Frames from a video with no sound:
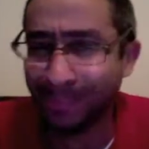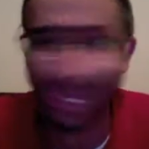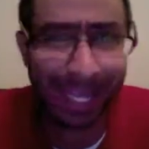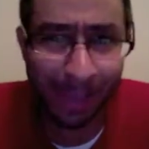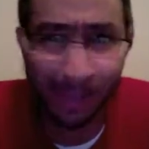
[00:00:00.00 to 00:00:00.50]

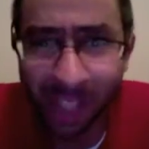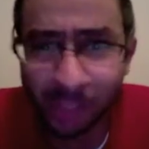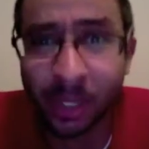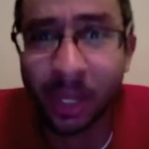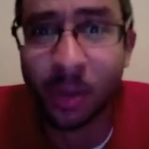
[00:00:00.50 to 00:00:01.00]
it can't
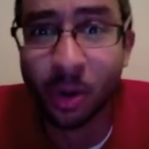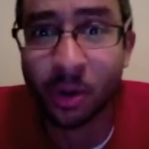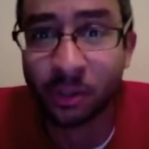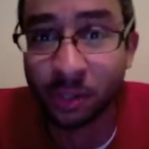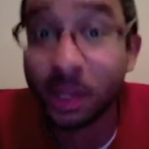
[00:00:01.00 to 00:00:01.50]
possibly get
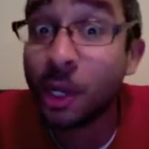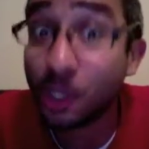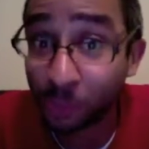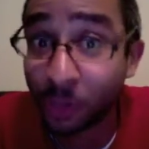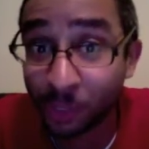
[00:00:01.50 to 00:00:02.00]
worse.
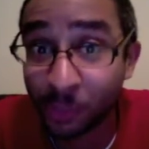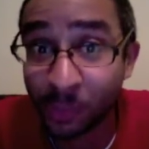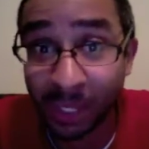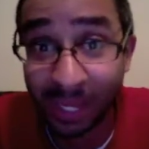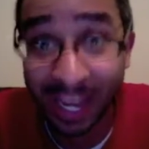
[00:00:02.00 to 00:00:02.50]
Trust
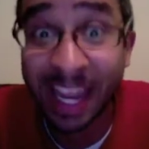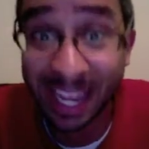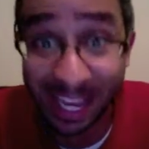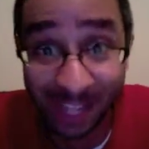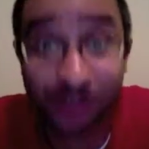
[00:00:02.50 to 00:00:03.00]
me, it
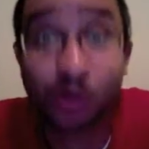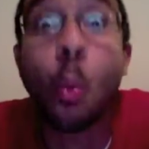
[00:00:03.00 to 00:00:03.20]
gets